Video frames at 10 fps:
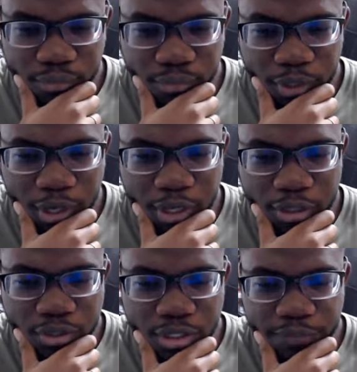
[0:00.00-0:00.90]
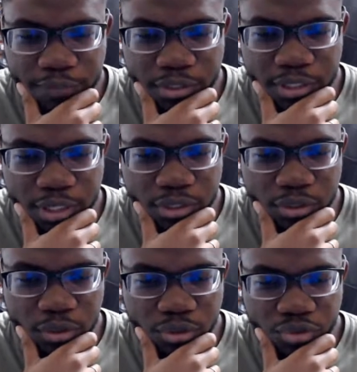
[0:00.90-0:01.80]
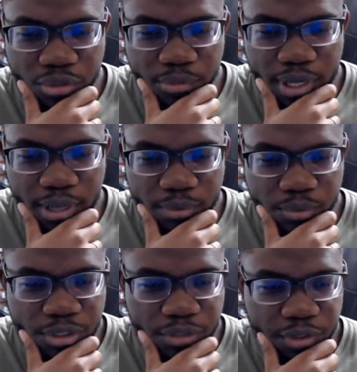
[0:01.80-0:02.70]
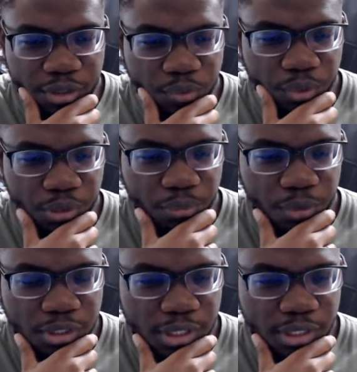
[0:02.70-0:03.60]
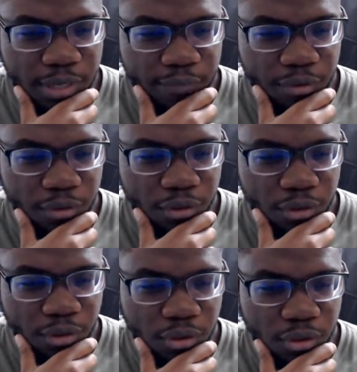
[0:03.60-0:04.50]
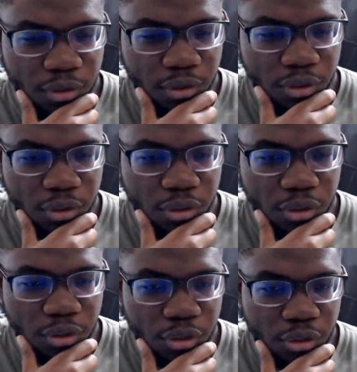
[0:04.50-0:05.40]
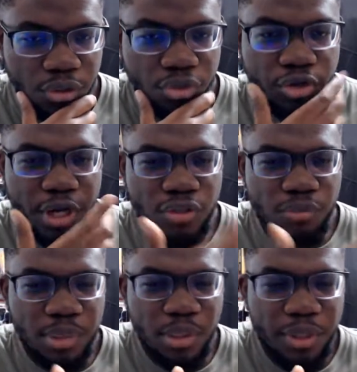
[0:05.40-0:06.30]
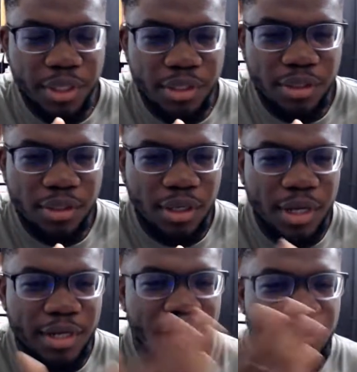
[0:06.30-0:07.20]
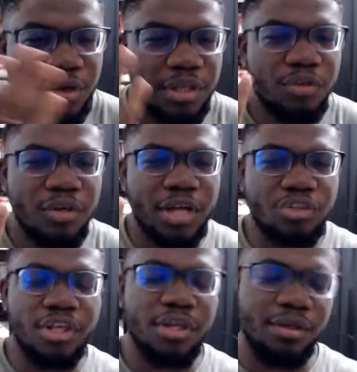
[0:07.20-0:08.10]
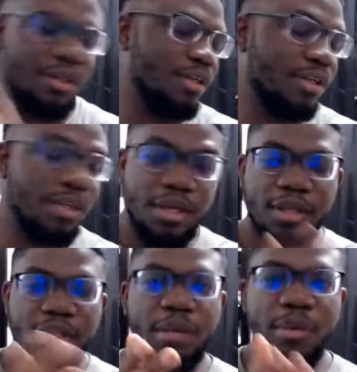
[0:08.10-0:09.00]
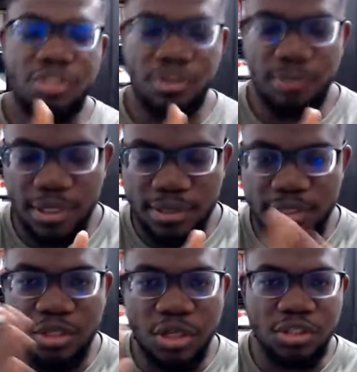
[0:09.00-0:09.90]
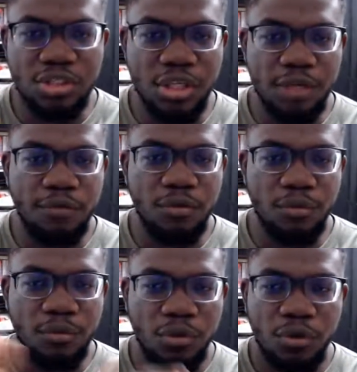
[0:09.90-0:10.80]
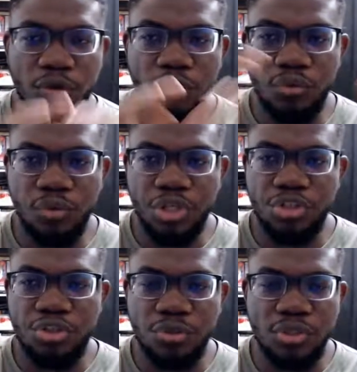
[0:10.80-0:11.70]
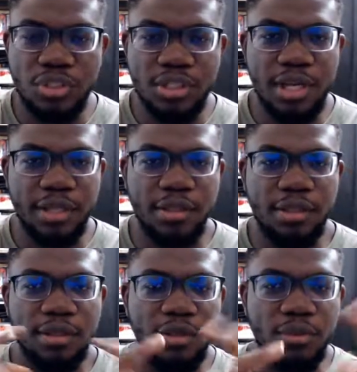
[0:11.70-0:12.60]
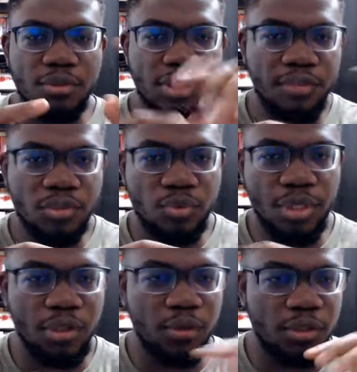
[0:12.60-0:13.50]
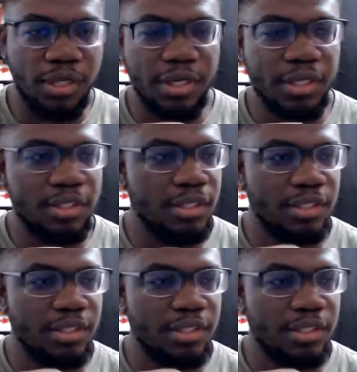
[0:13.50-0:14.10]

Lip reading: And today's the first day I installed Streamlabs, which is very weird because I'd never tried to play with it. And they don't actually, thing about Streamlabs is it doesn't give you the ratio to select, 720 or 1080.